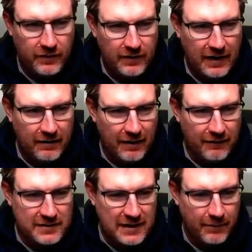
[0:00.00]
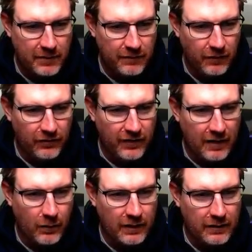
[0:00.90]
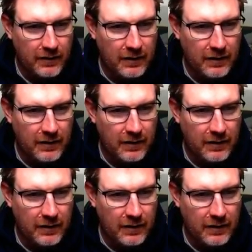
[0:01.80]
so take that, Verstappen. You've lost that one.